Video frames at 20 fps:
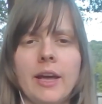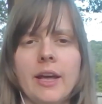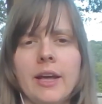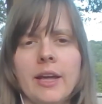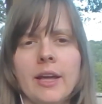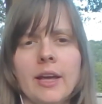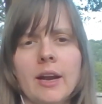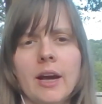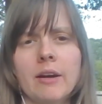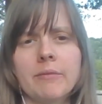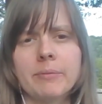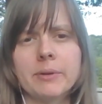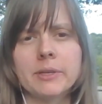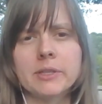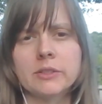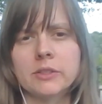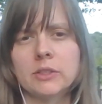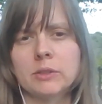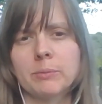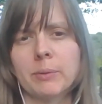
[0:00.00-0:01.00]
And I've
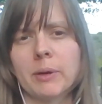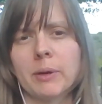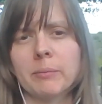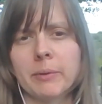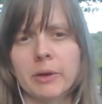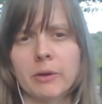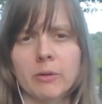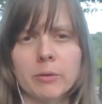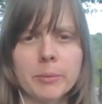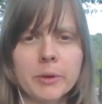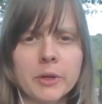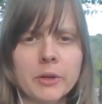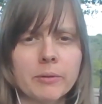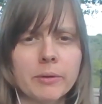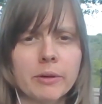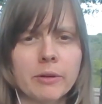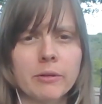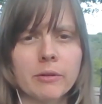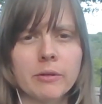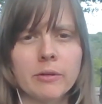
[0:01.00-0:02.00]
basically spent my grooming
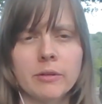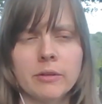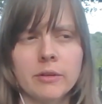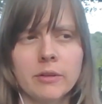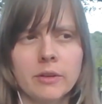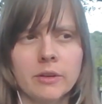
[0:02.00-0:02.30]
career